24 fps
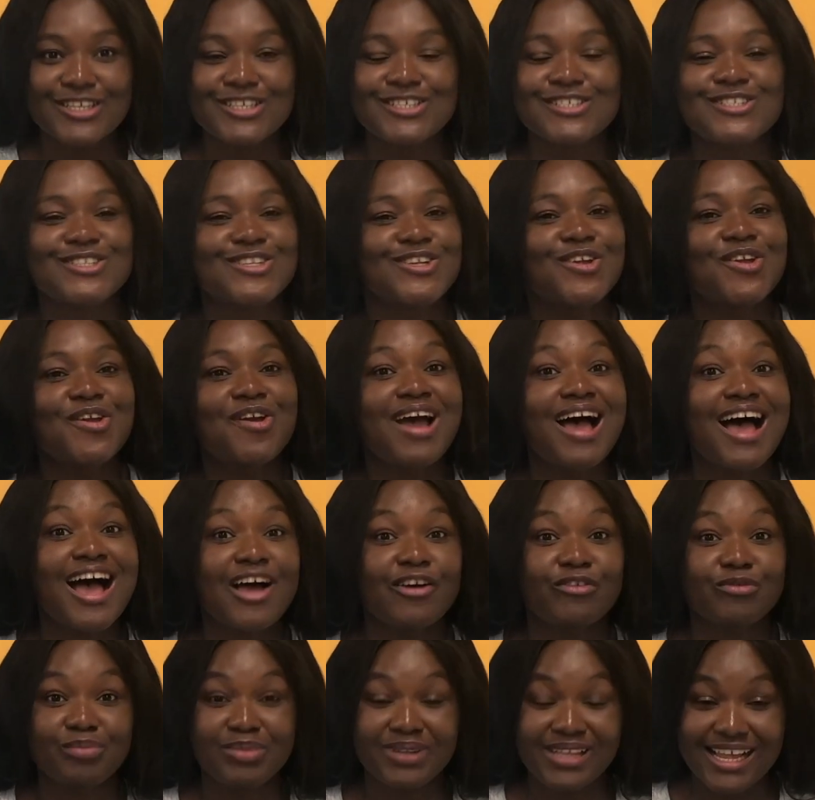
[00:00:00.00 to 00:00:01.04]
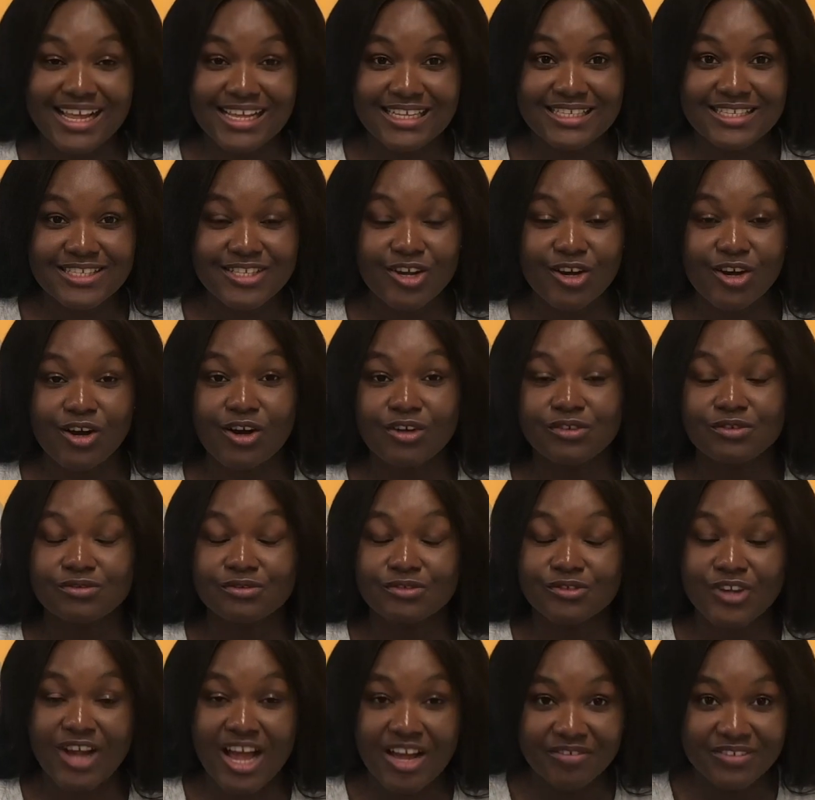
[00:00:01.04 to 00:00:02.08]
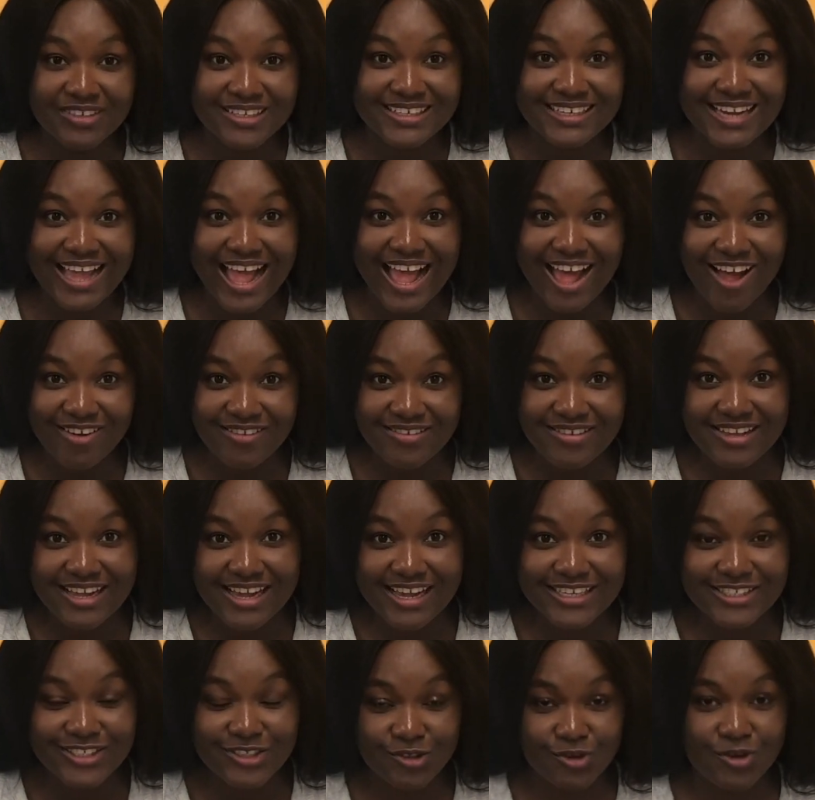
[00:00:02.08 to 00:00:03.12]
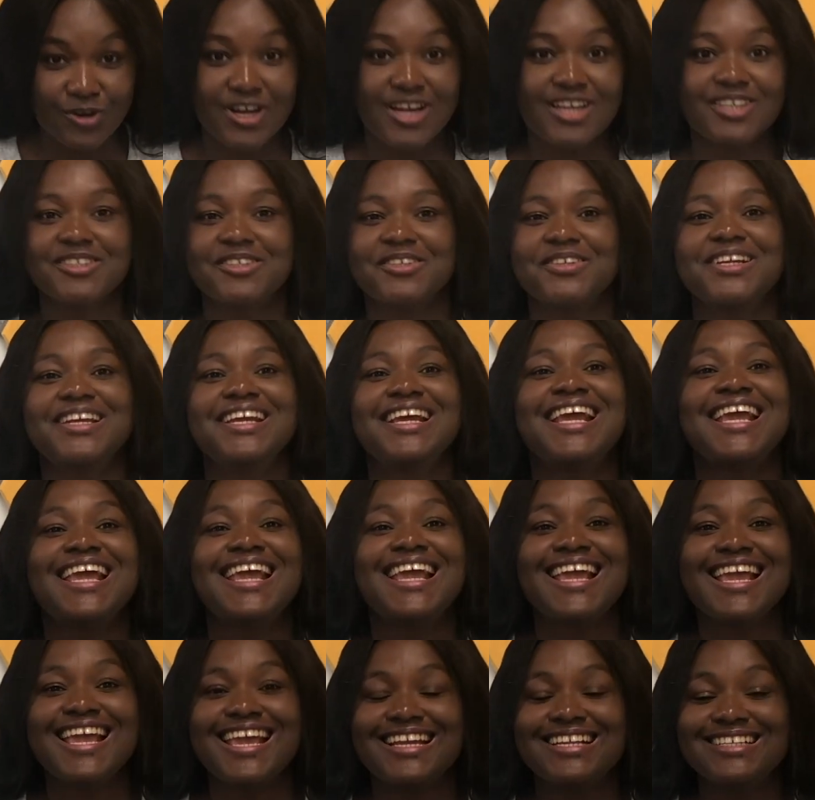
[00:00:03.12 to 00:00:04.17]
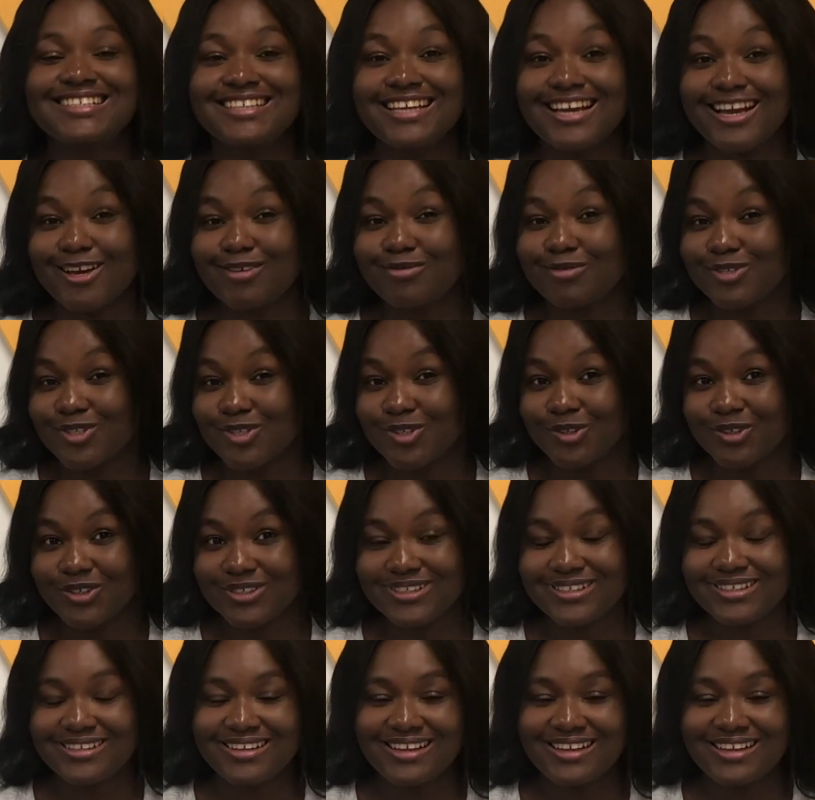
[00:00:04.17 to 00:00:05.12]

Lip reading: Do you have plans of traveling outside your country anytime soon?